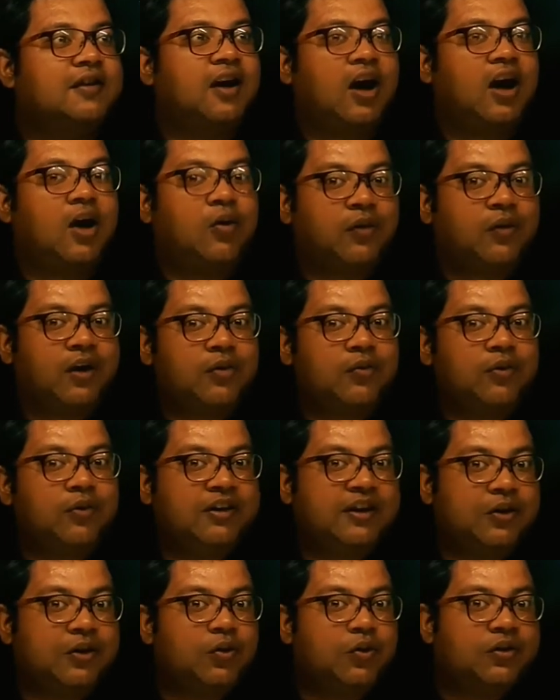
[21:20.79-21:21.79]
How can you
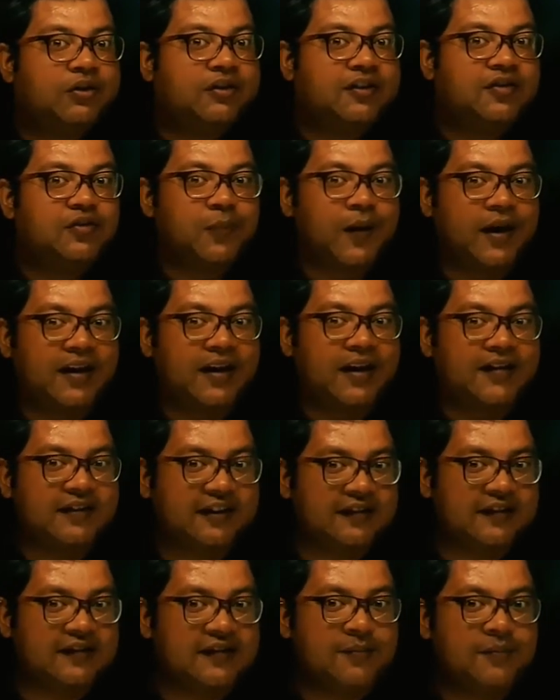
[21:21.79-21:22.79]
denote this
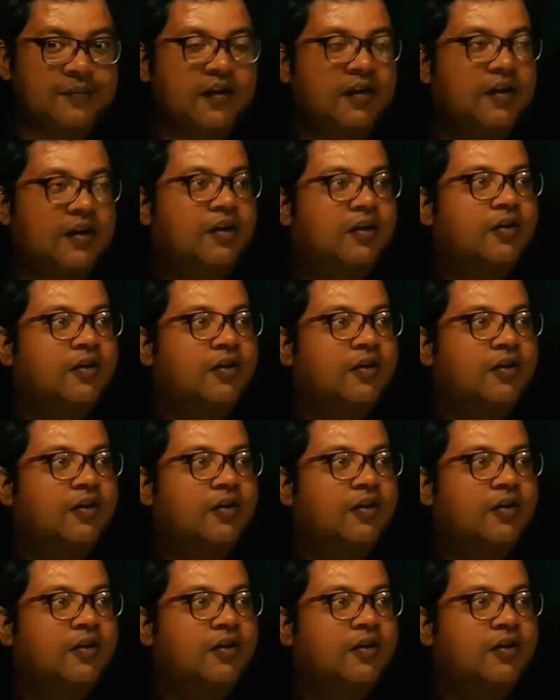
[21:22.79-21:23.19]
parasitism?